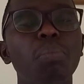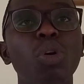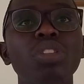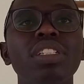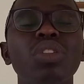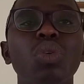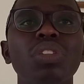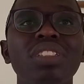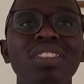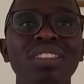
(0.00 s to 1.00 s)
Most
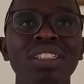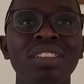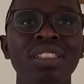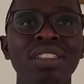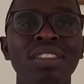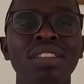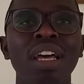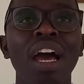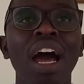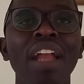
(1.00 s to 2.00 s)
inconsistencies
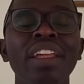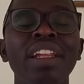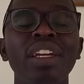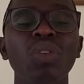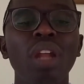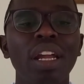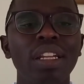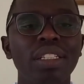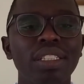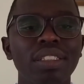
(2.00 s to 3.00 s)
and
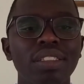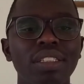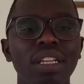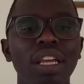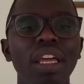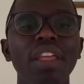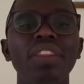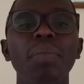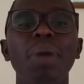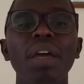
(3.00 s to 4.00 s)
irregularities
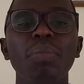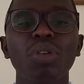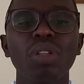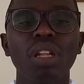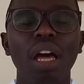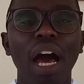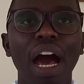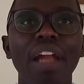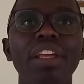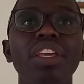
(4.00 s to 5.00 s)
in the Bible
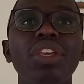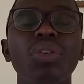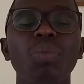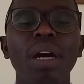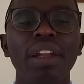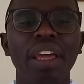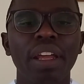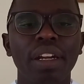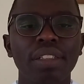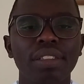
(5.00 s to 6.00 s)
are human
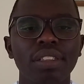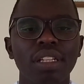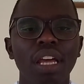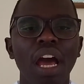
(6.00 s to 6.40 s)
errors